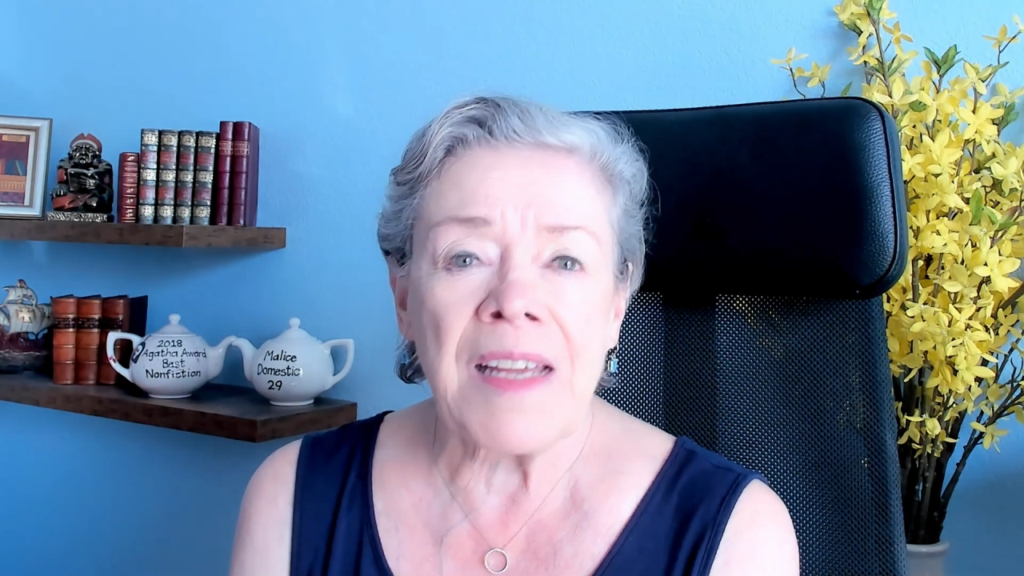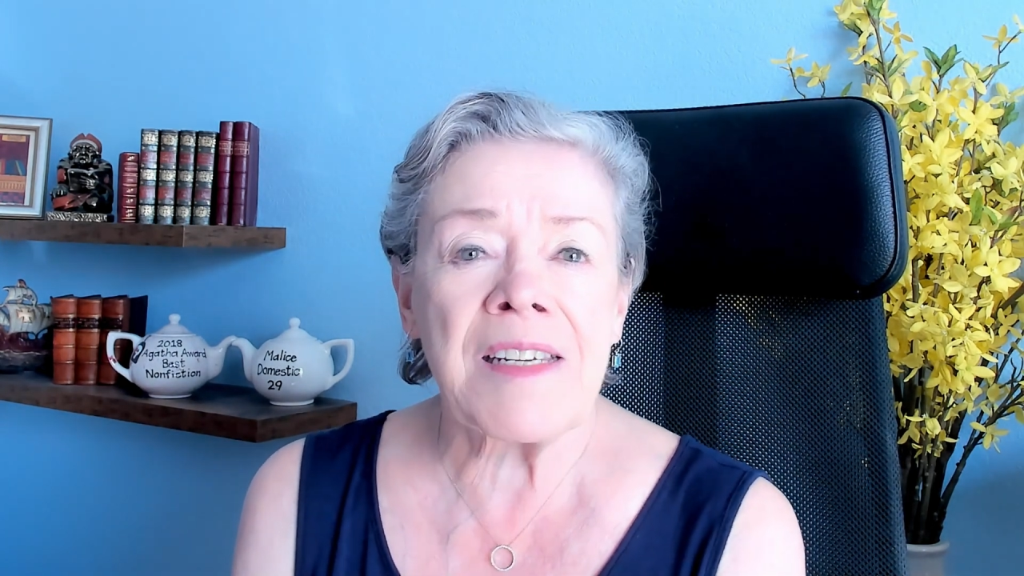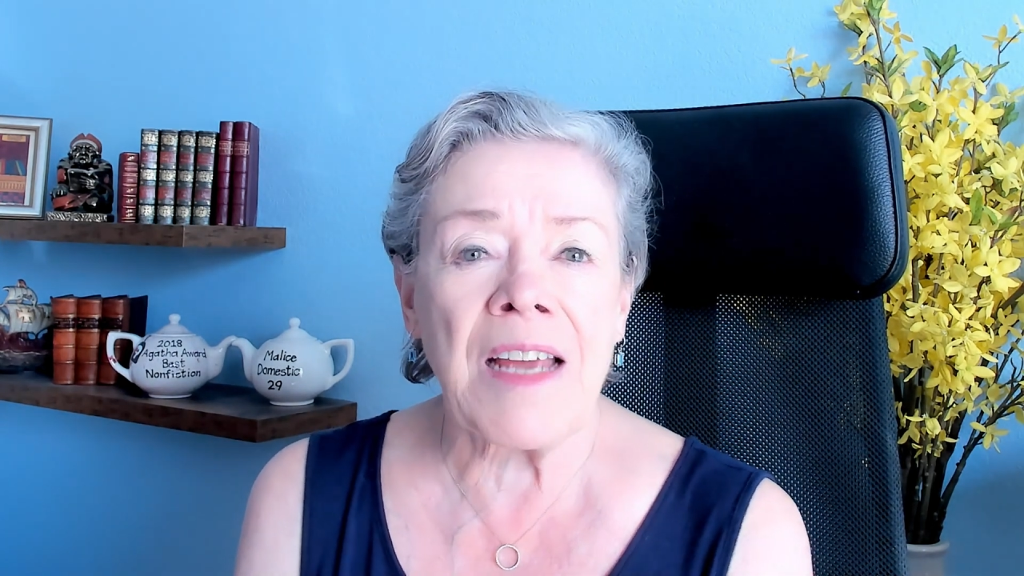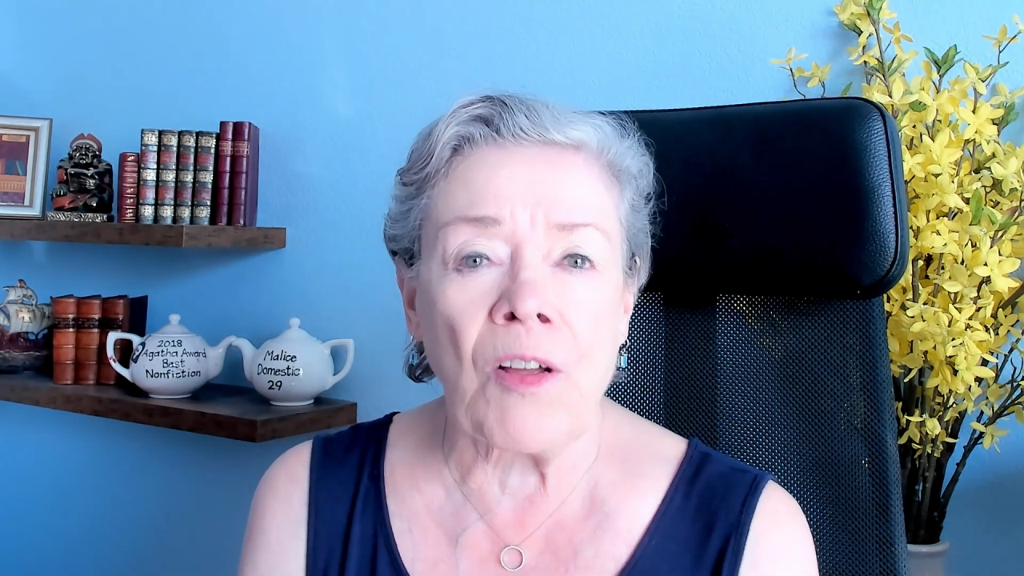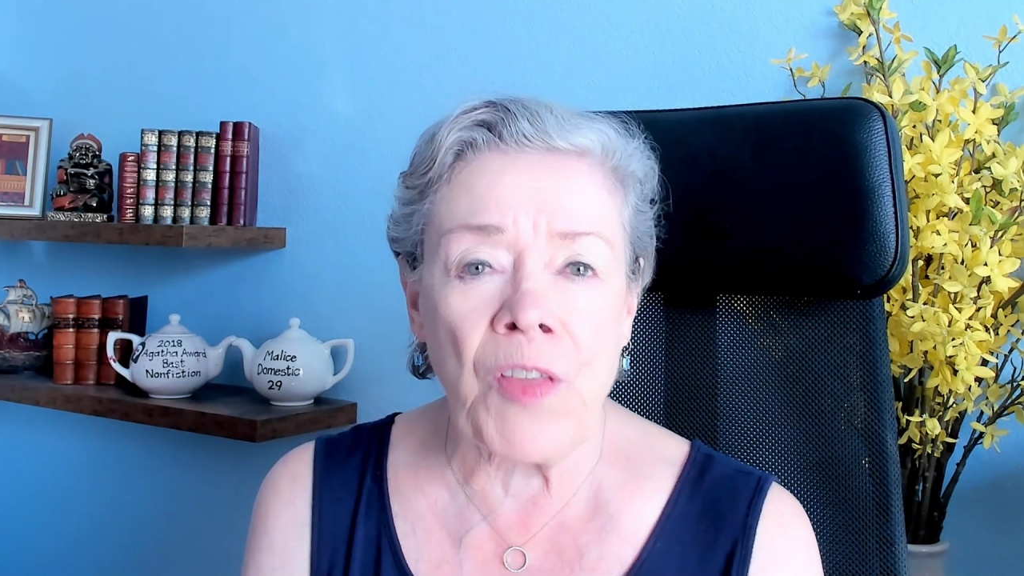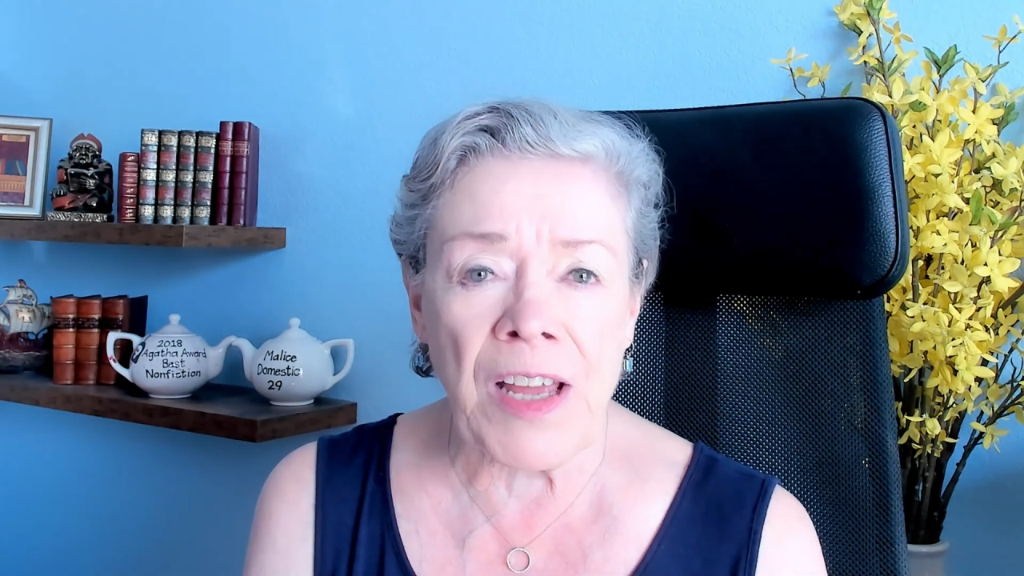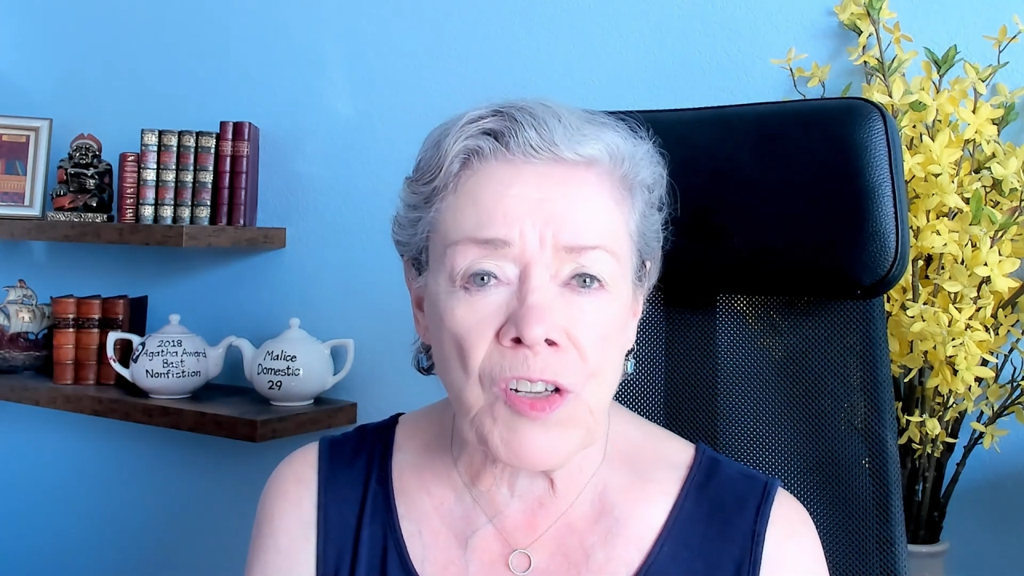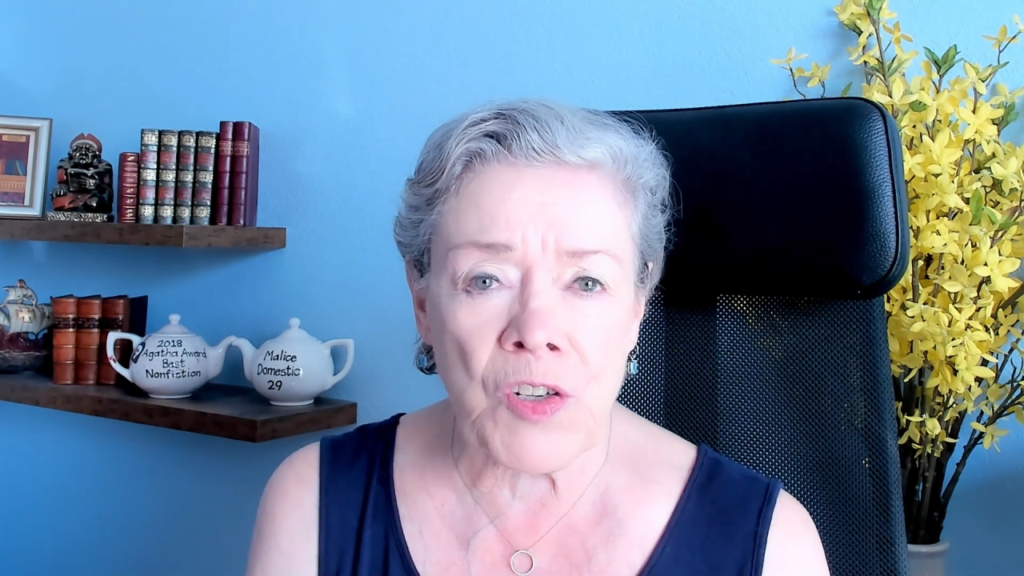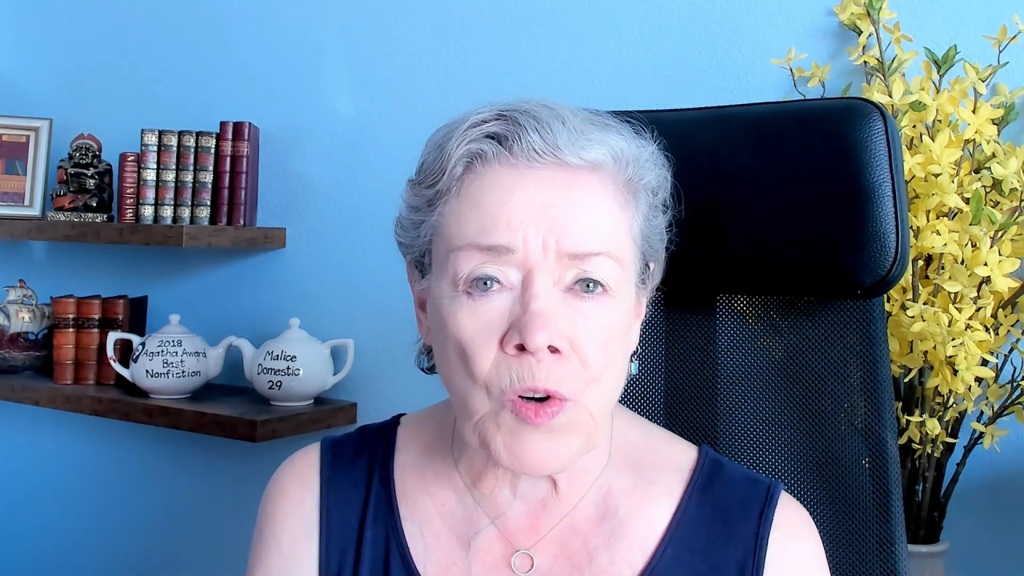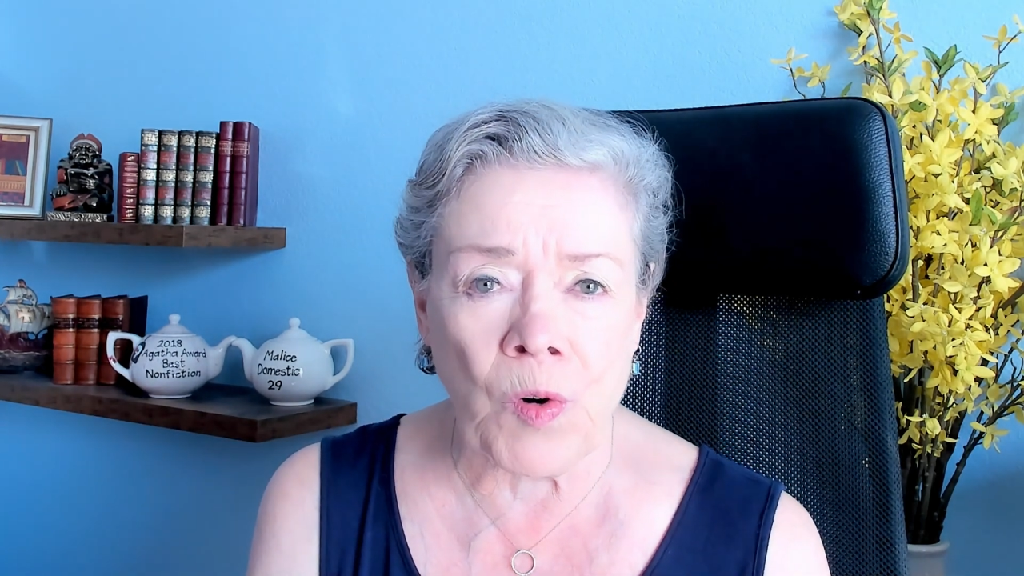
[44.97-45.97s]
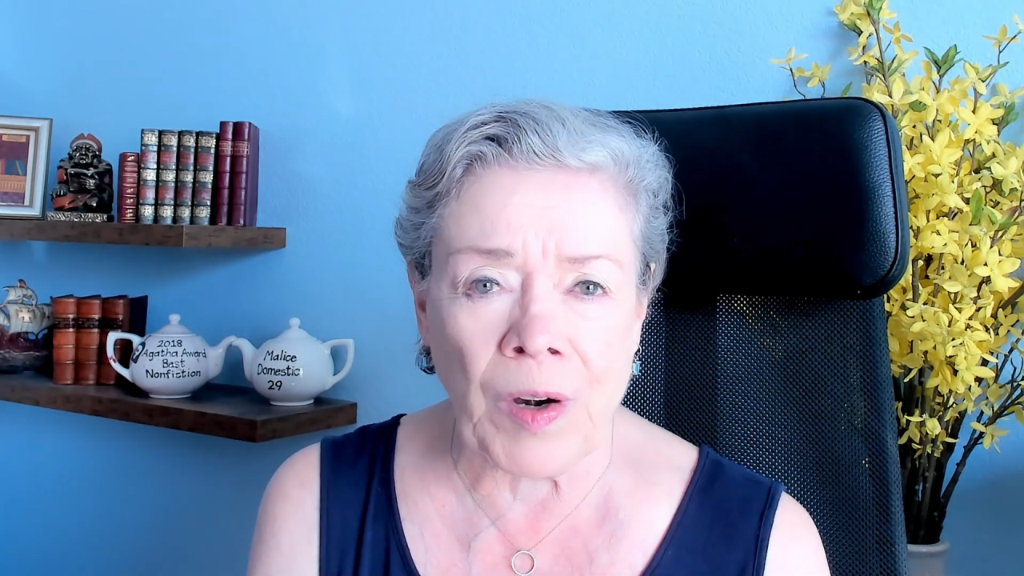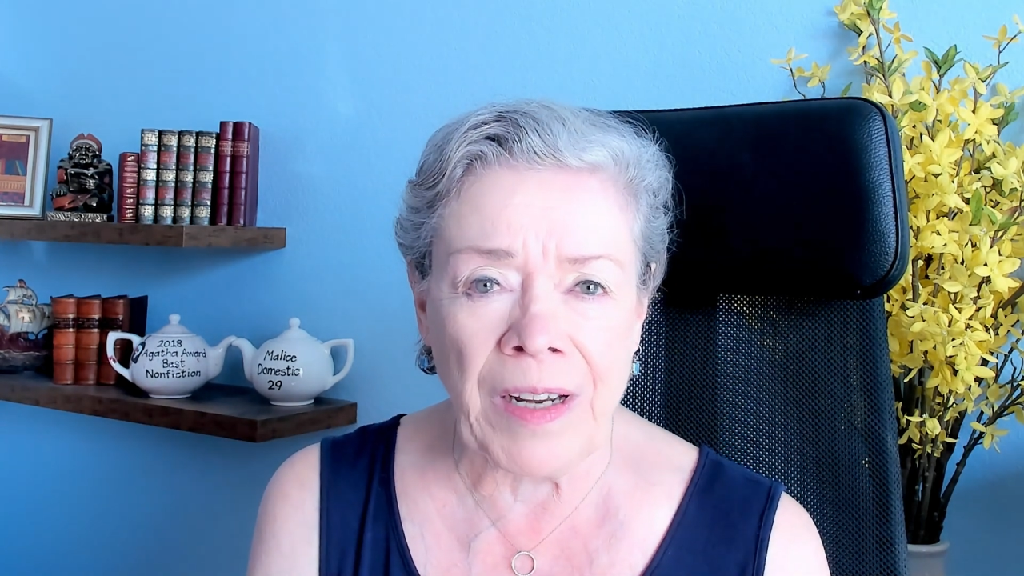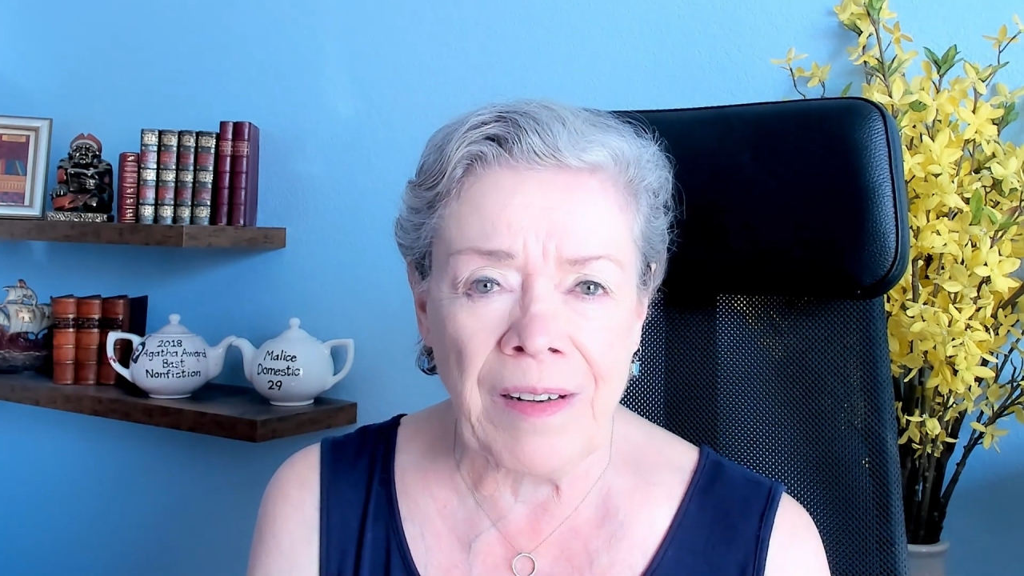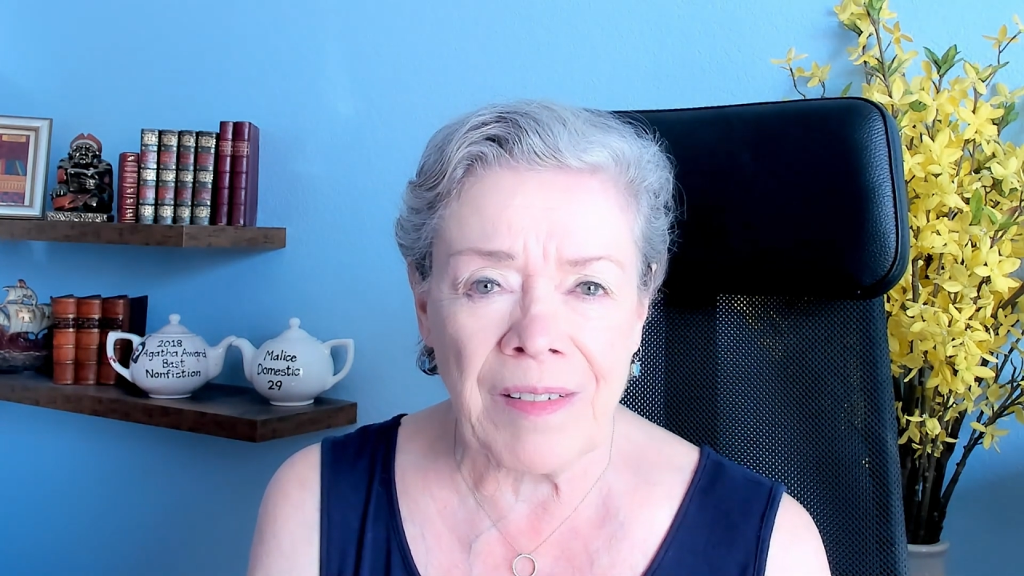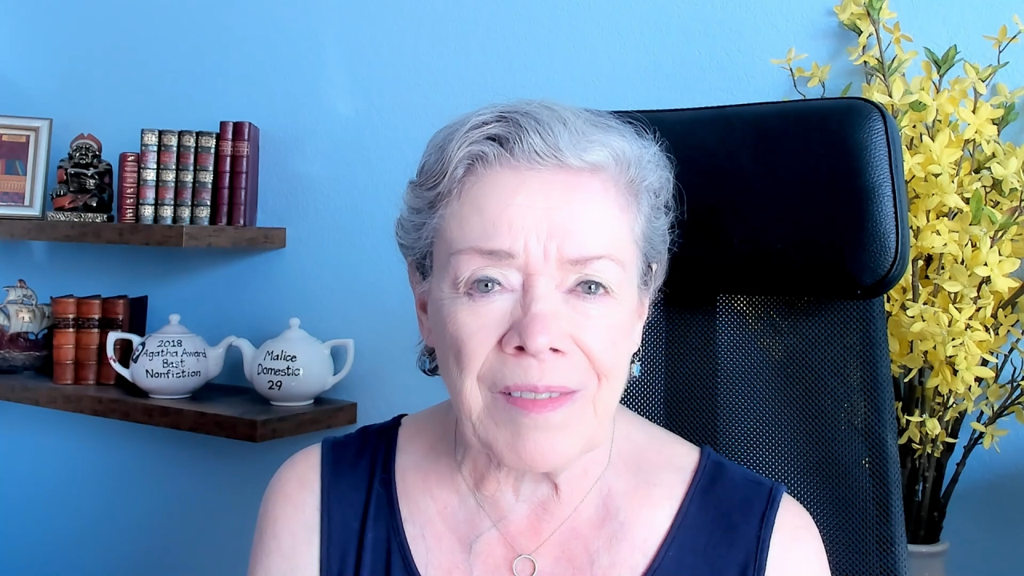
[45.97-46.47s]
tell that
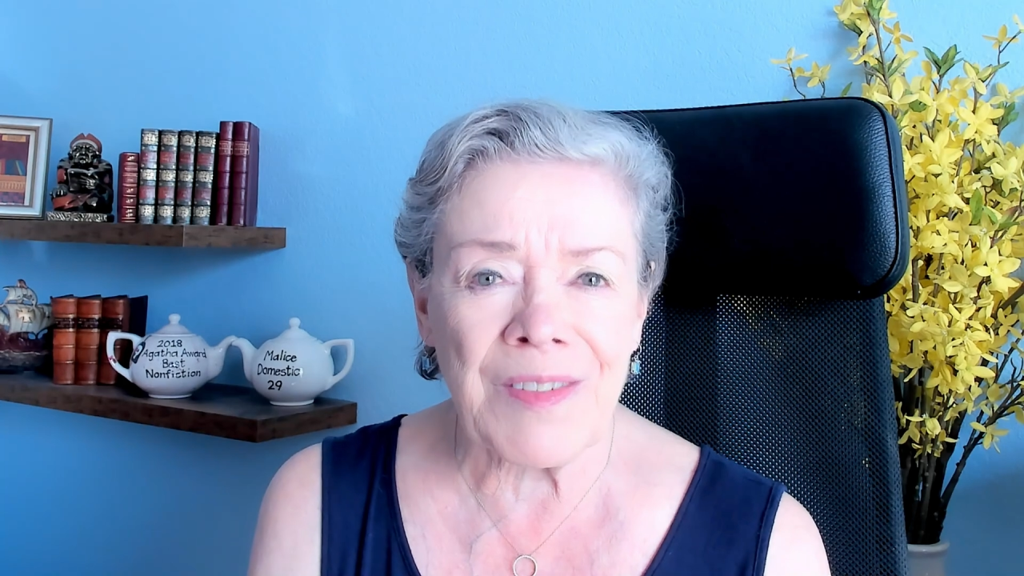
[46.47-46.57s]
story,